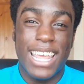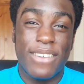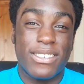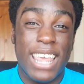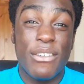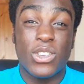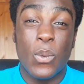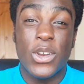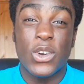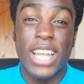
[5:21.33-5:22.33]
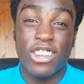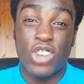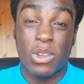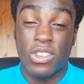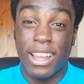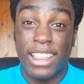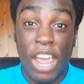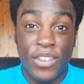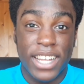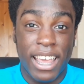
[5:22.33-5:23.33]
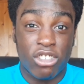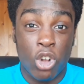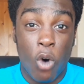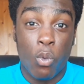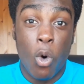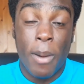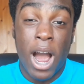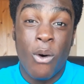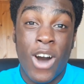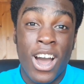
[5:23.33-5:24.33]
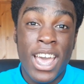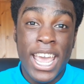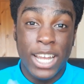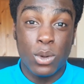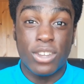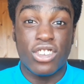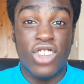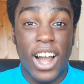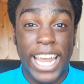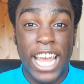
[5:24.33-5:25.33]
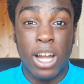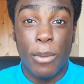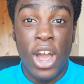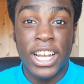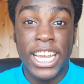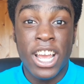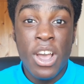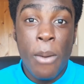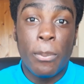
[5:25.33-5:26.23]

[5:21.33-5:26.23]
Save it to when you're less stressed, because it definitely takes a lot of willpower in order to start getting up early.